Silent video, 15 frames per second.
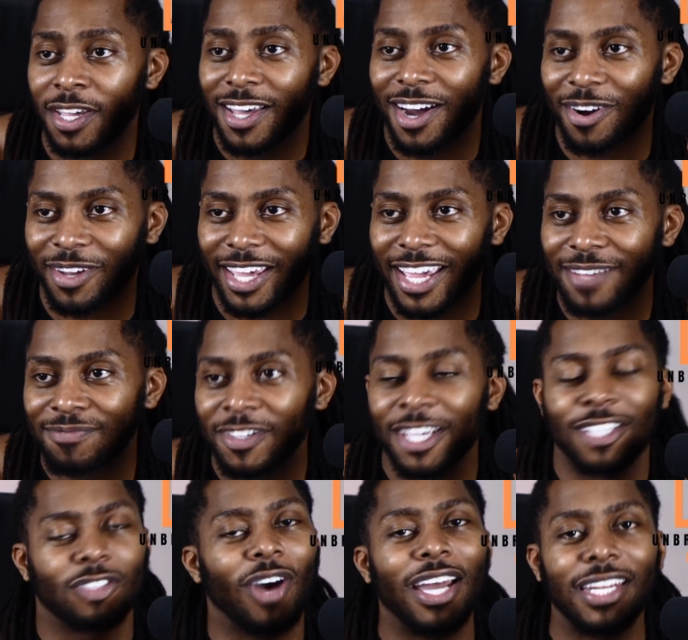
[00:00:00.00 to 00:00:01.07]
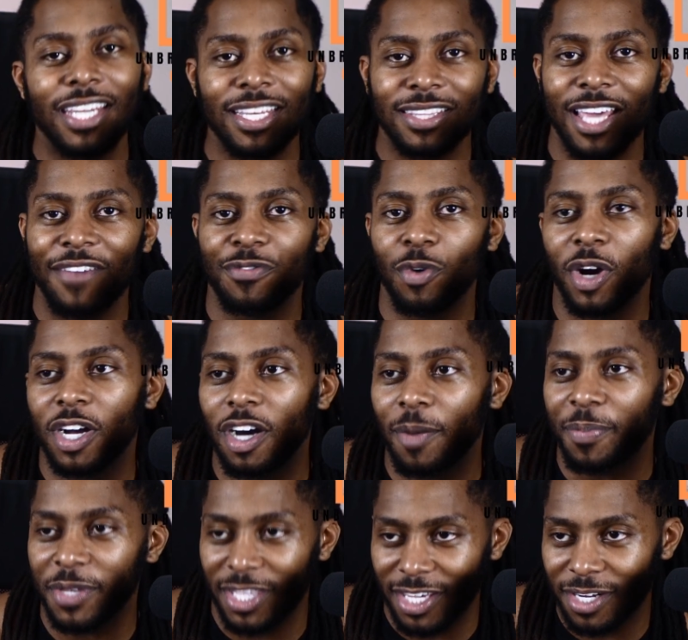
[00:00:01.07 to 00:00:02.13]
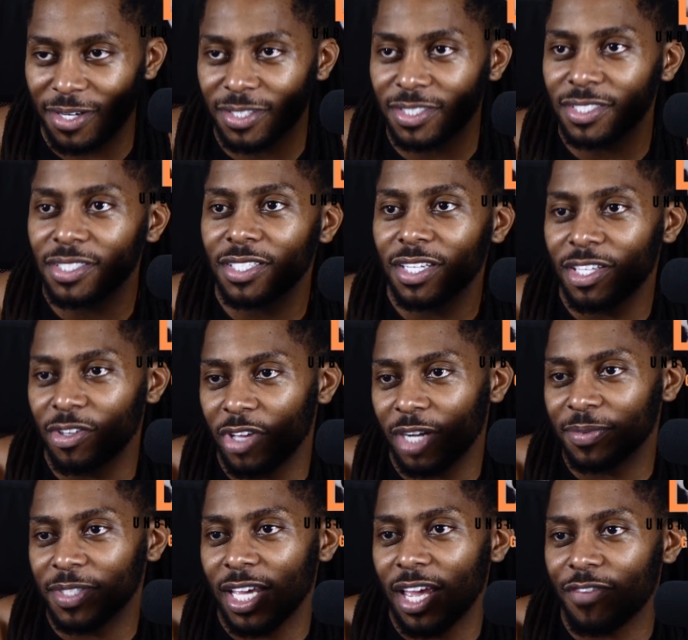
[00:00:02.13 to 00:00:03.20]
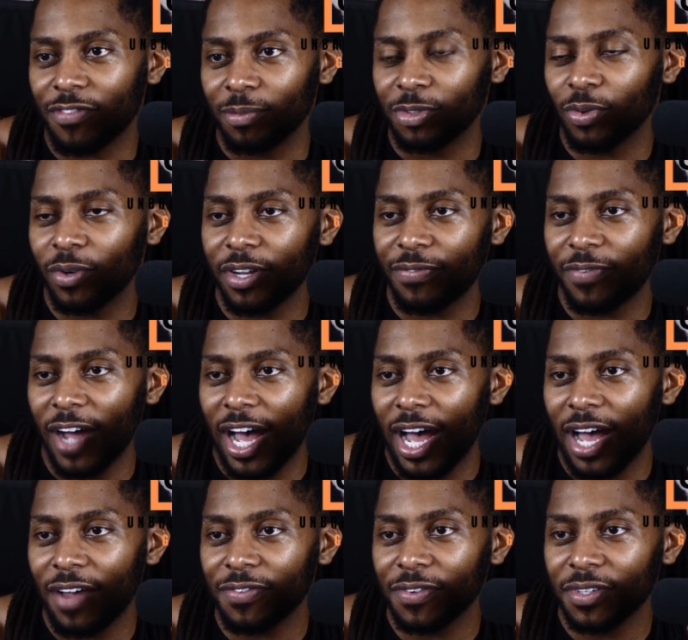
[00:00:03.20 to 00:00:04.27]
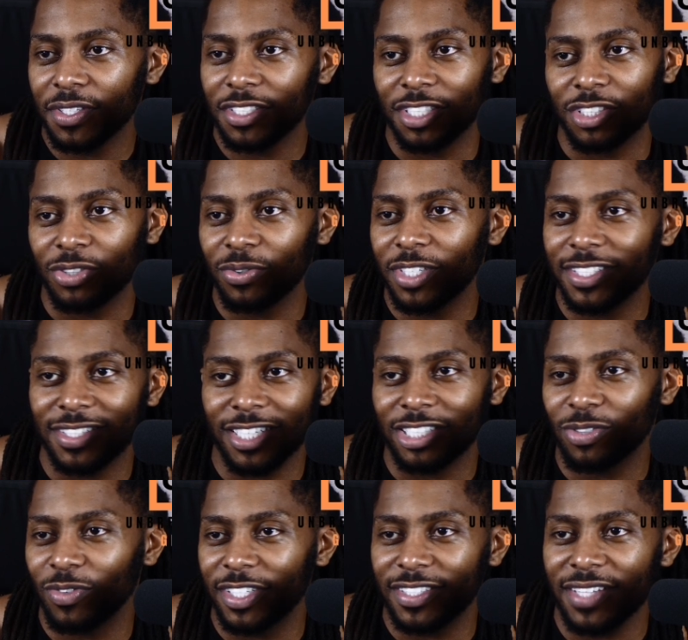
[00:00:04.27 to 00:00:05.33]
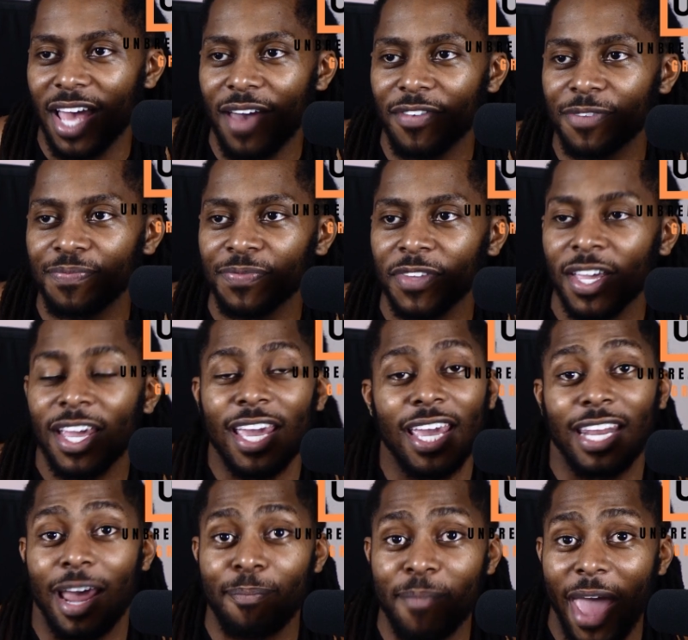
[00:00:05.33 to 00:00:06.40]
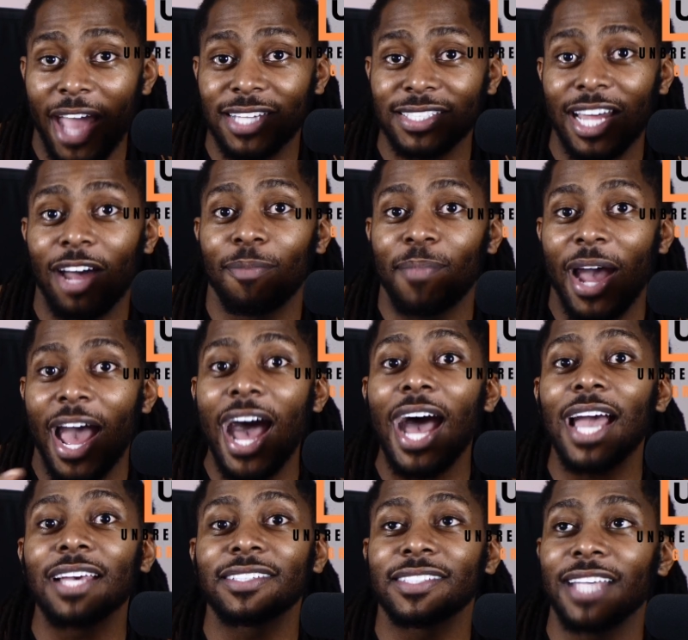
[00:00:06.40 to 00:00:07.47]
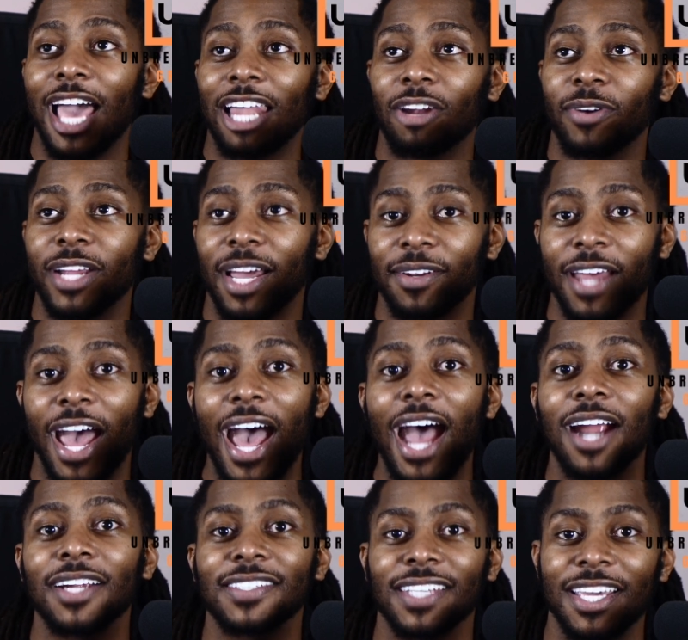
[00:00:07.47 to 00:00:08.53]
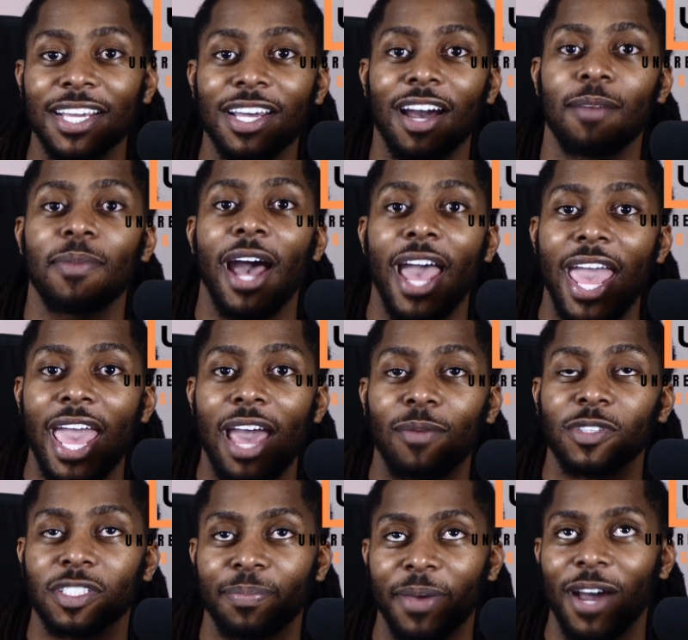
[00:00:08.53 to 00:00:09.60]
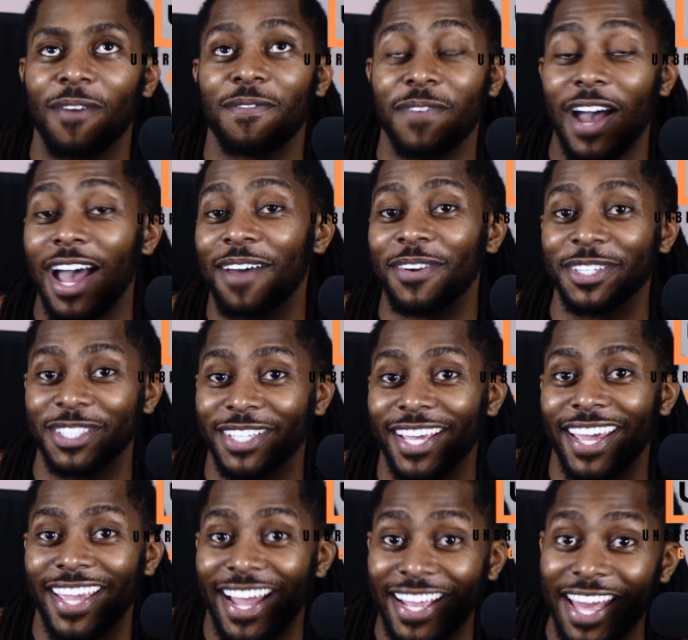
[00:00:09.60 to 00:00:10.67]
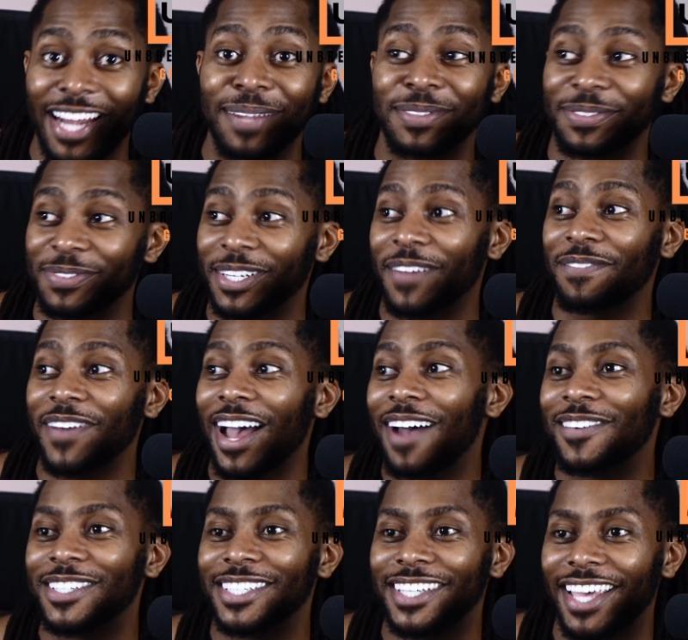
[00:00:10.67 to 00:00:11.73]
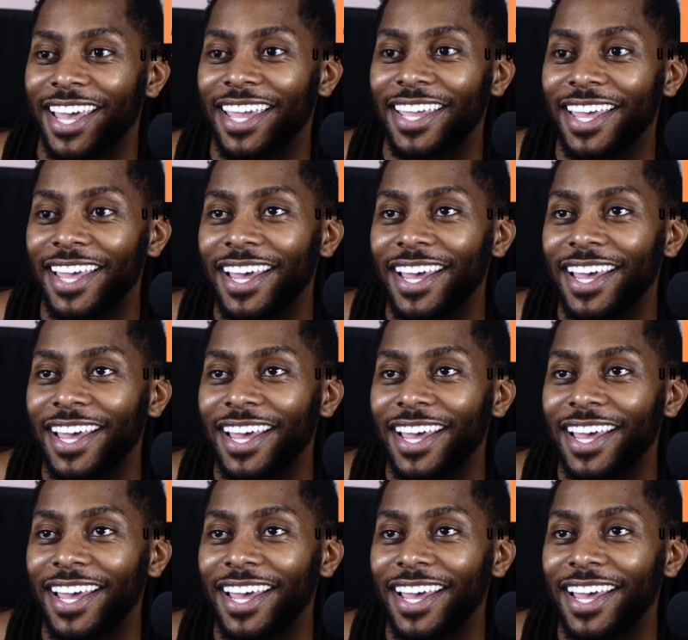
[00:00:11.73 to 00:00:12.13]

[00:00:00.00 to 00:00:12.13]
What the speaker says: Okay. So I did that for a couple years. You get what I'm saying? From 25 to 26, 27. And I maxed out my highest salary. The highest income I had was about 500K. I got up to freaking 500K,